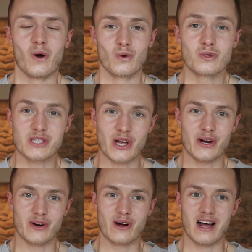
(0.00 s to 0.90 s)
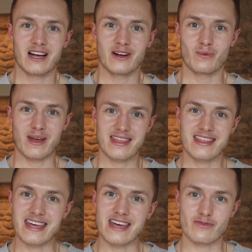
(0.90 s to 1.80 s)
Also, with
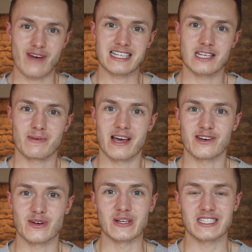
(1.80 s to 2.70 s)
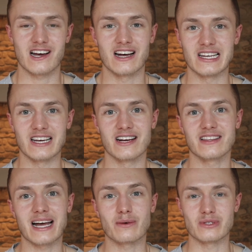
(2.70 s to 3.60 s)
the recipe I cooked earlier,
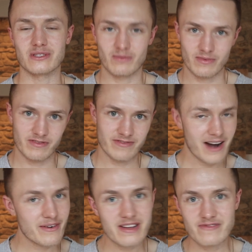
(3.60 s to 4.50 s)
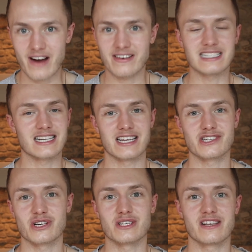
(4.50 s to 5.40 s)
that was very, very
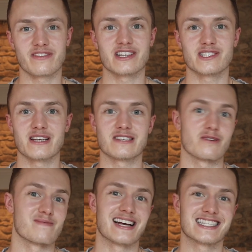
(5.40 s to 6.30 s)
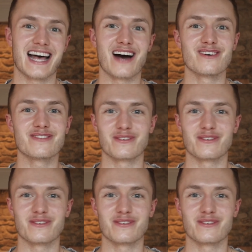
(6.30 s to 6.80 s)
delicious, if I say so myself.